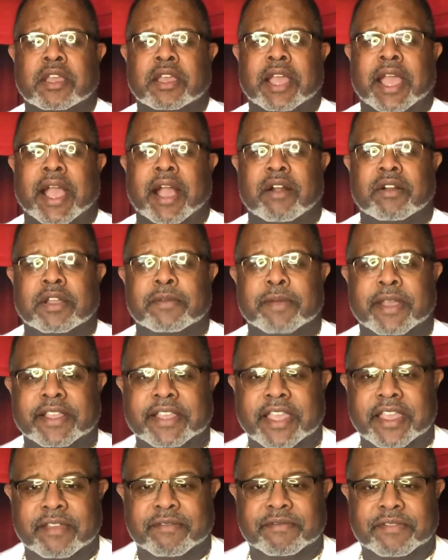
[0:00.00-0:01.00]
How come I
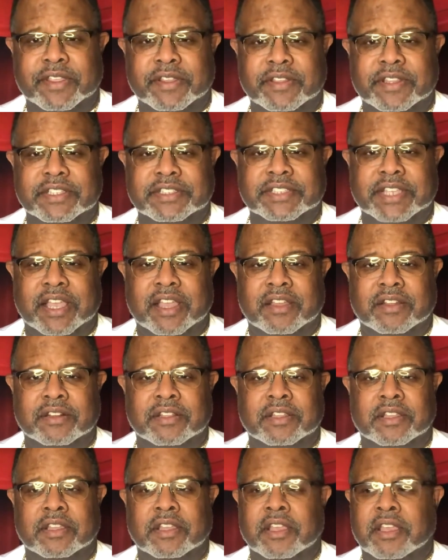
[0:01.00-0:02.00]
can't figure this out?
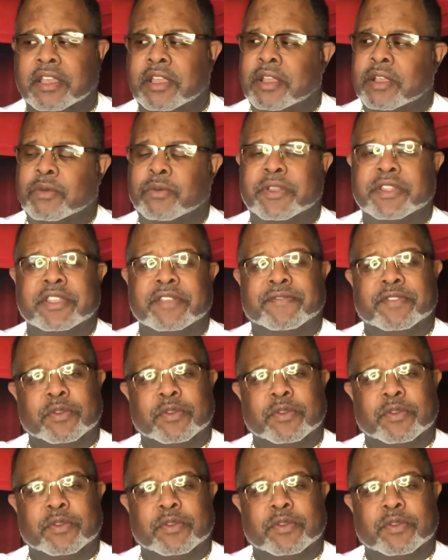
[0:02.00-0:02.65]
If